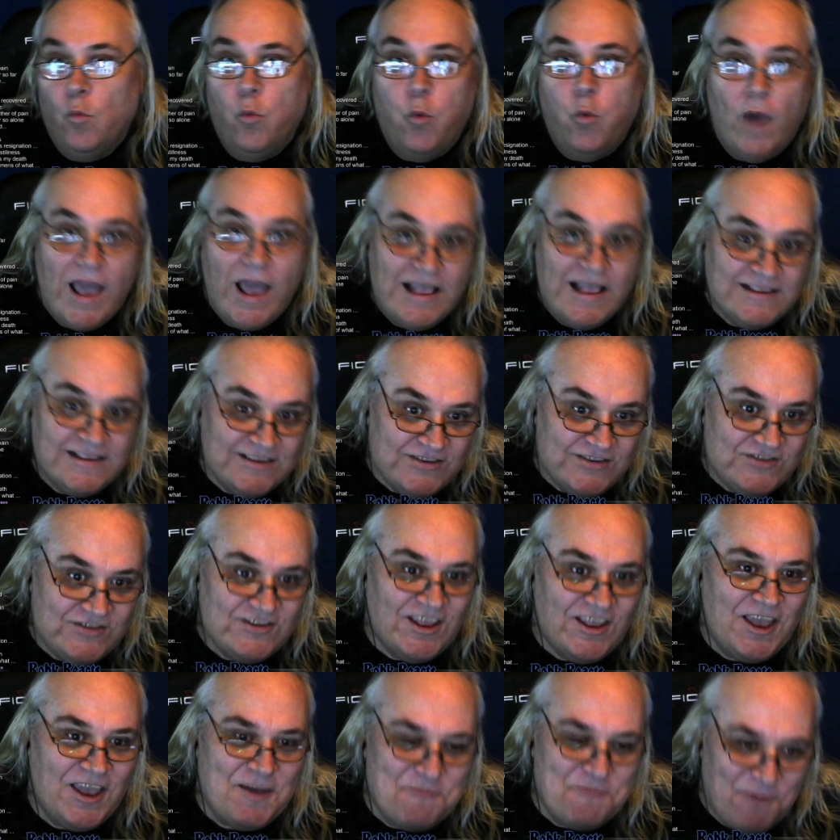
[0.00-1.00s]

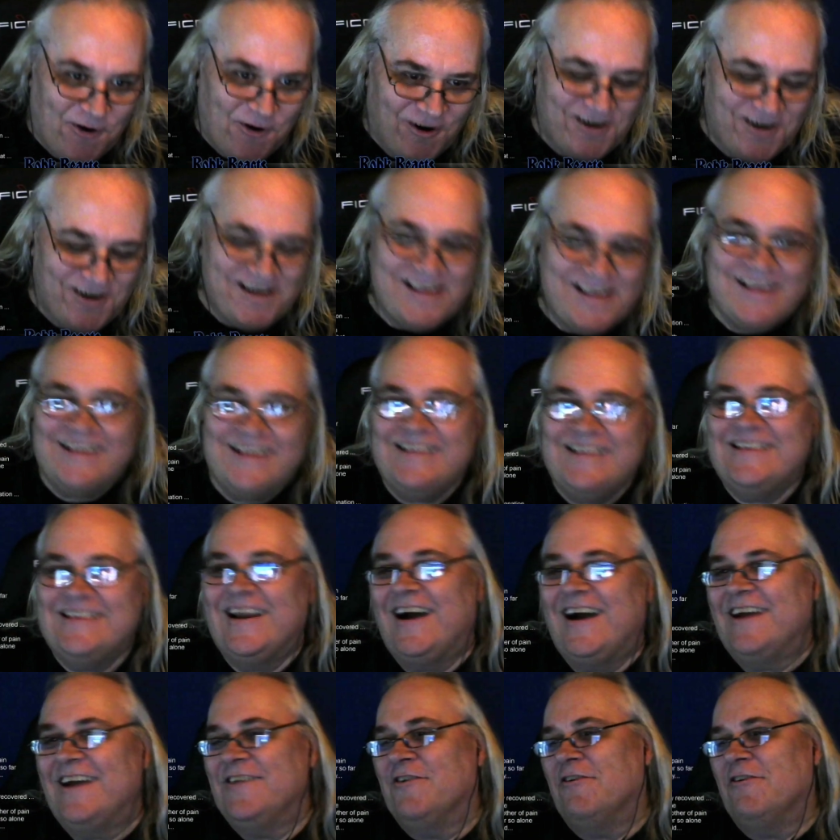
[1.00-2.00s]
Wednesday morning,
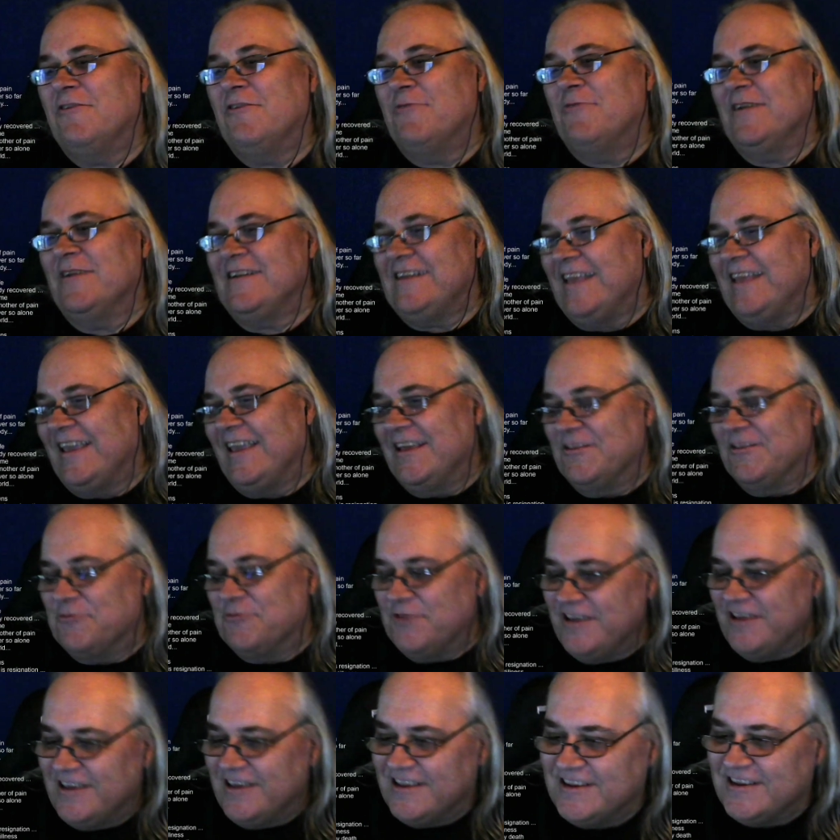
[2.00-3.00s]
not knowing what day of the
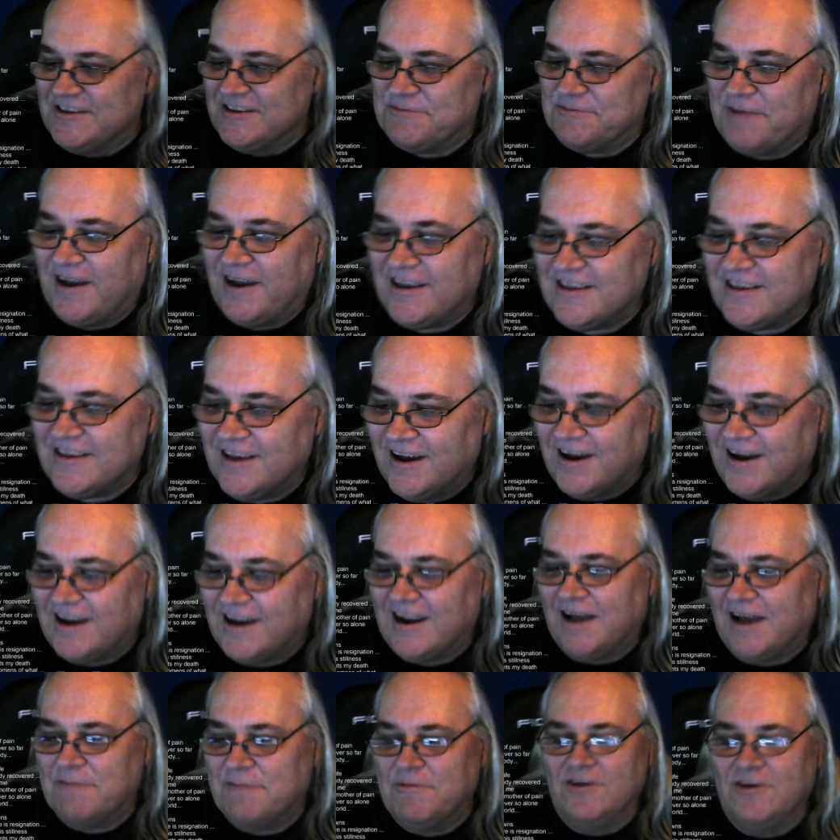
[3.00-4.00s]
week it is. My
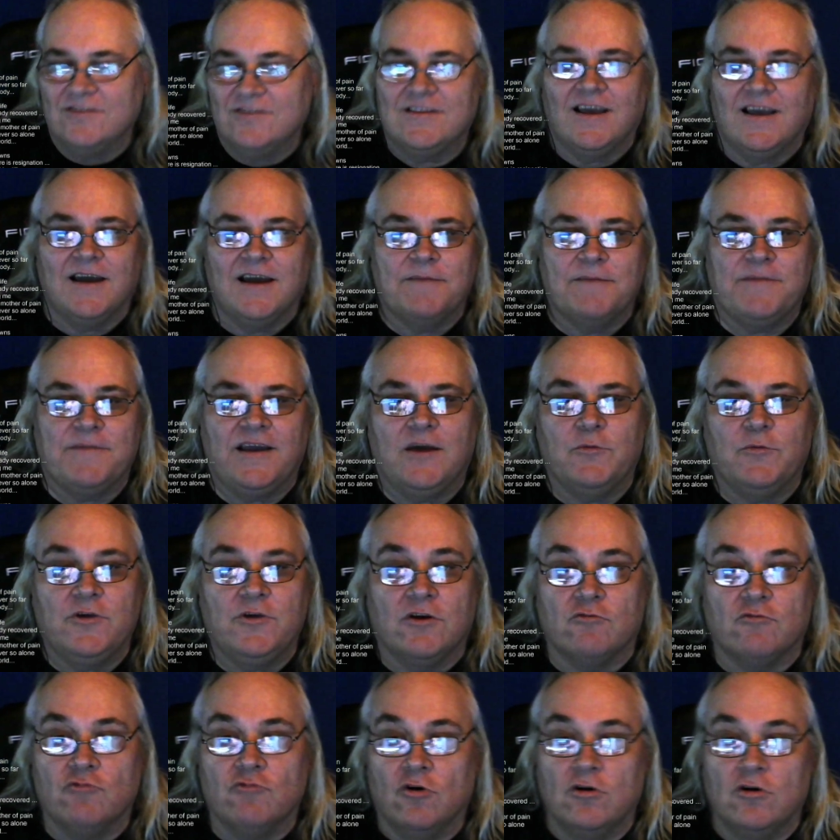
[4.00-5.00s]
God, how about that, man? We
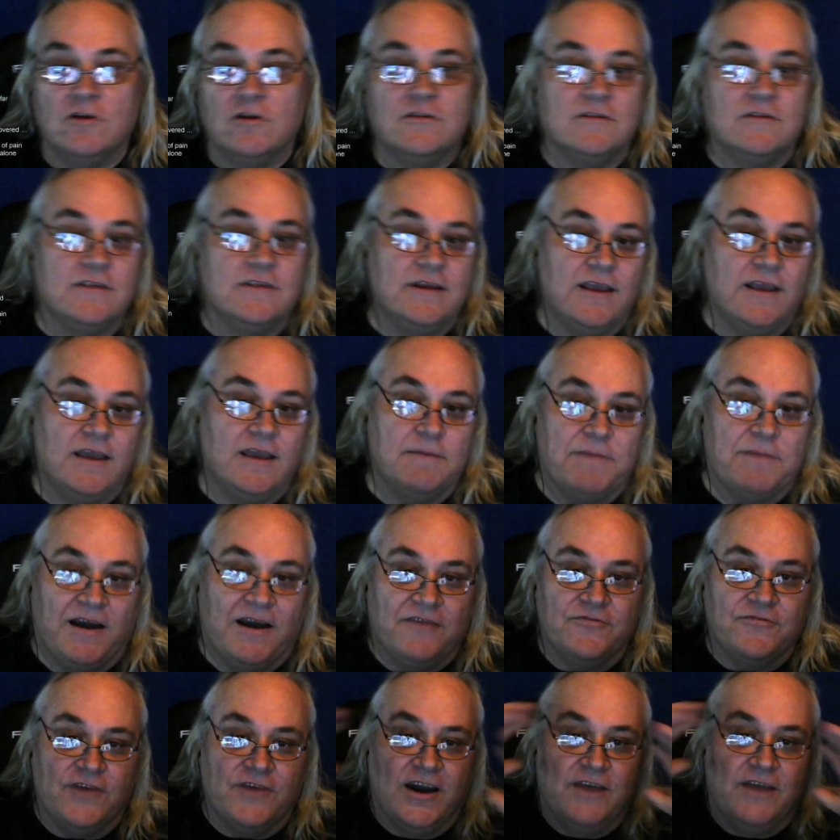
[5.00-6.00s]
are rolling today.
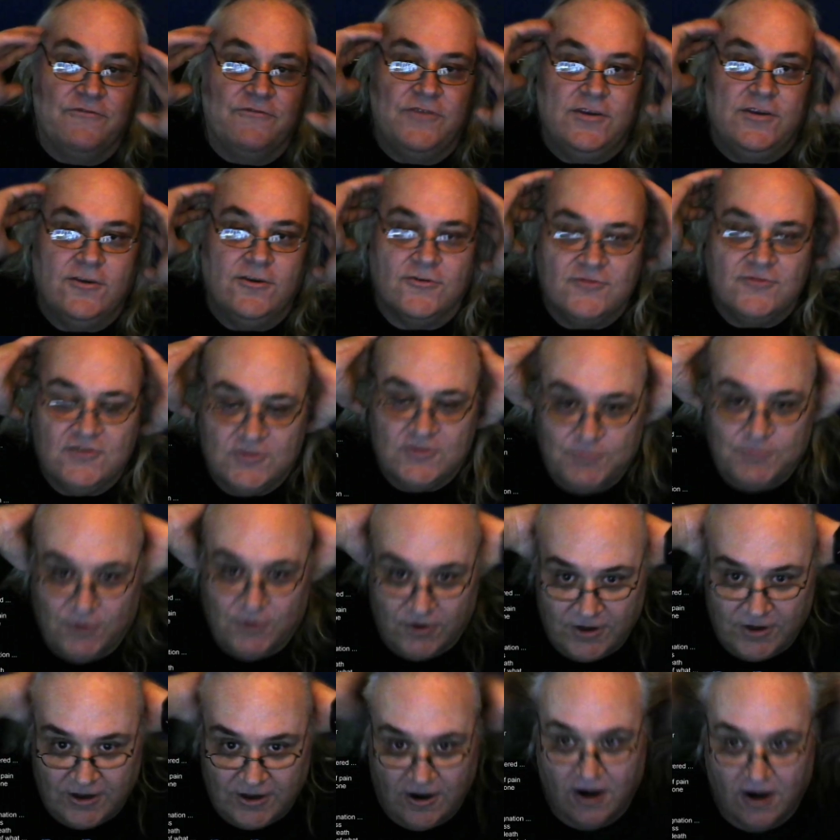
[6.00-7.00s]
My five videos this
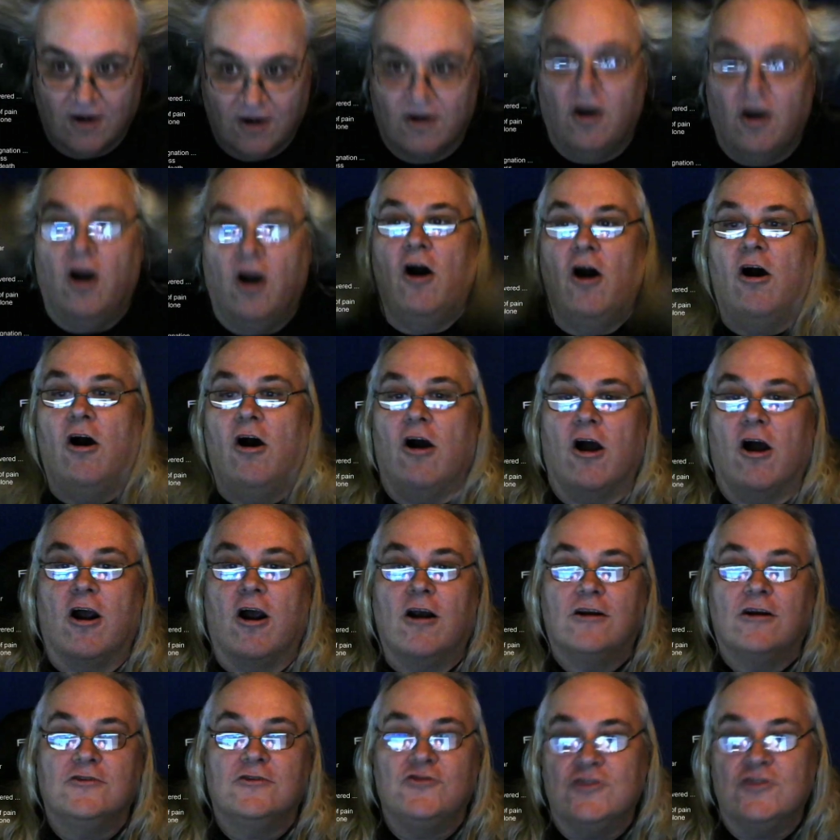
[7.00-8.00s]
morning are all
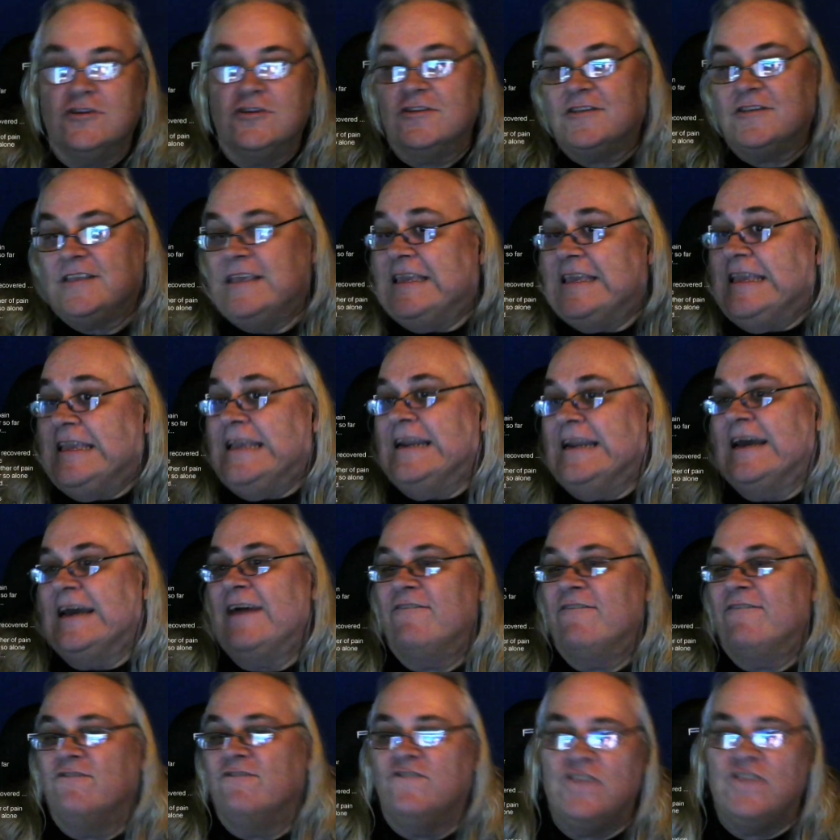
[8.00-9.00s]

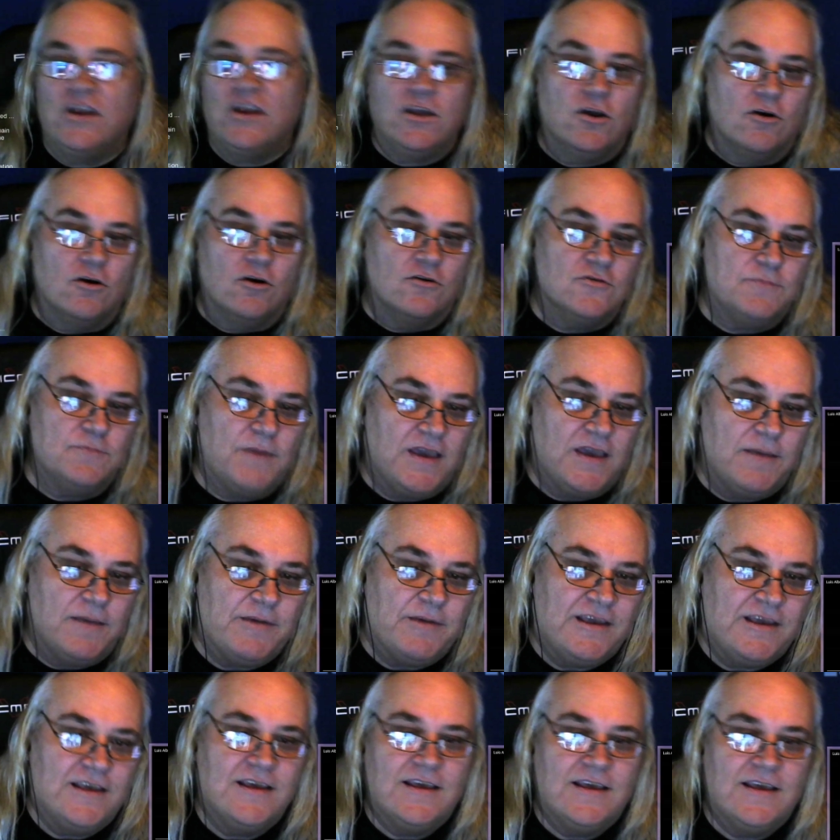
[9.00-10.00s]
Argentina videos,
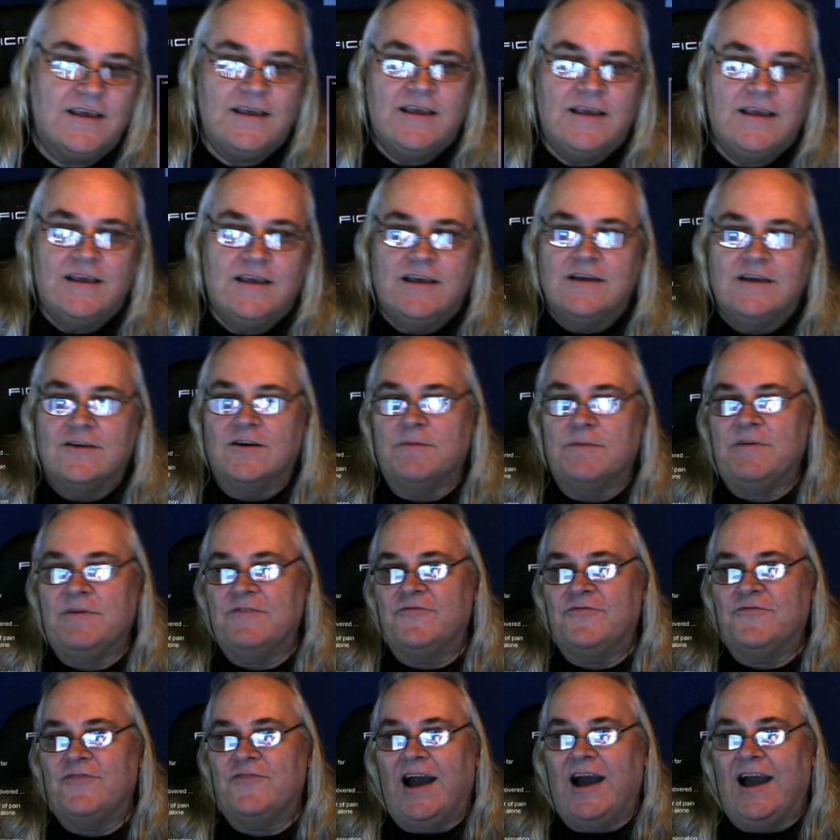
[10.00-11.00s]
baby. Gonna be
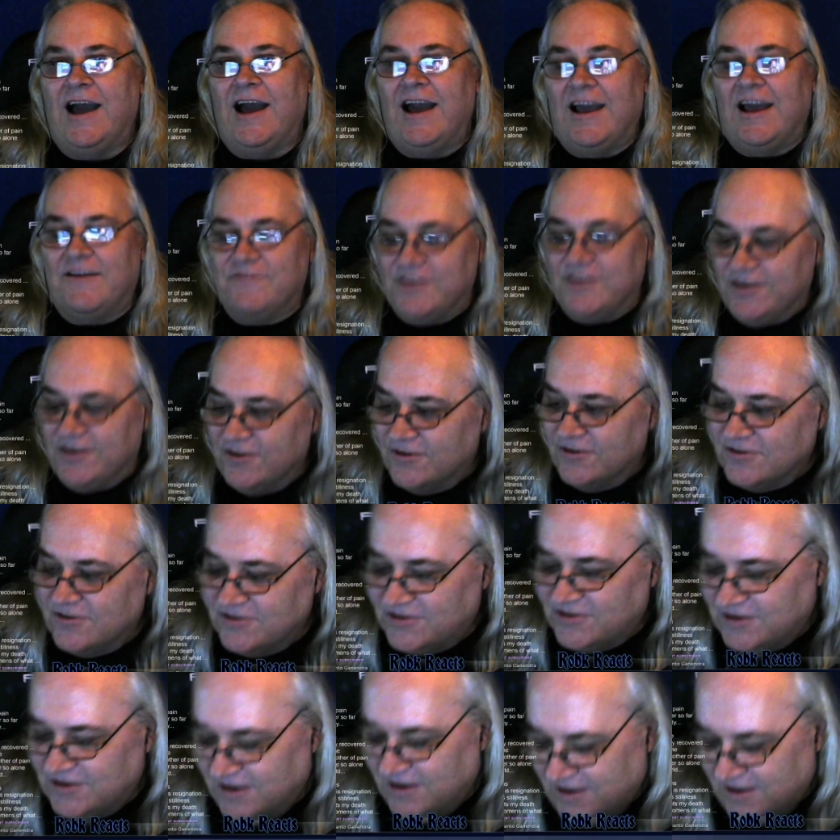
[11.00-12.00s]
five
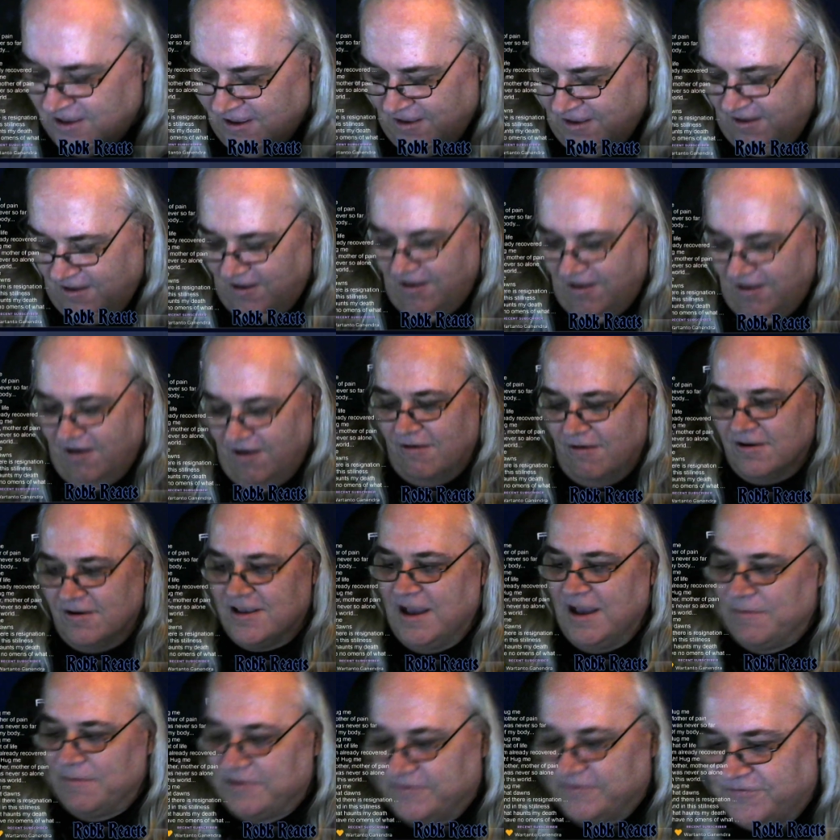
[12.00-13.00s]
videos all
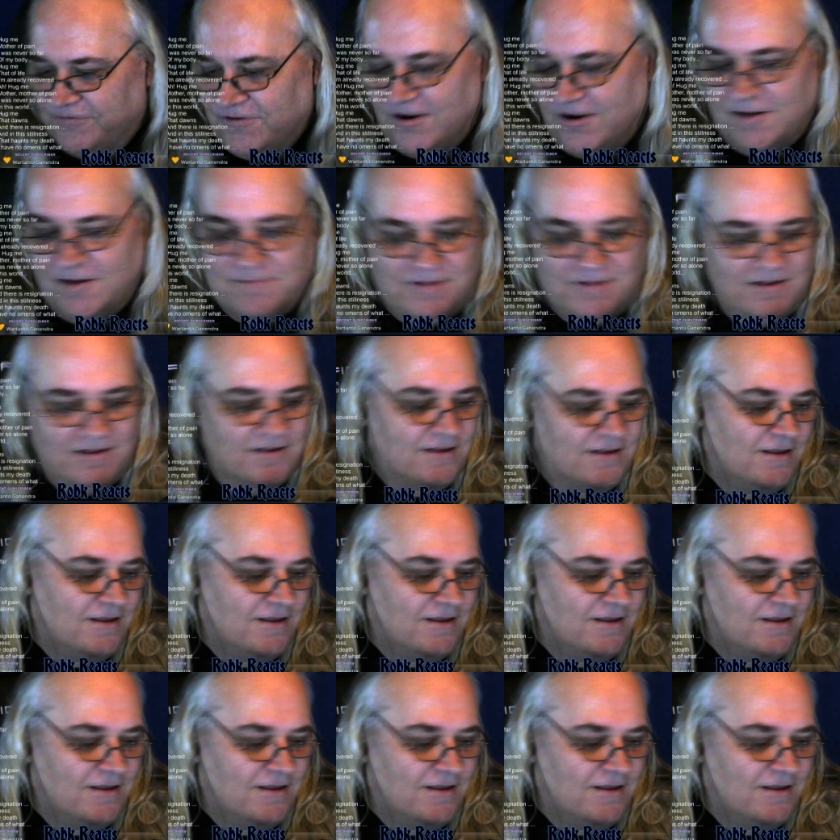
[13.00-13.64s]
coming from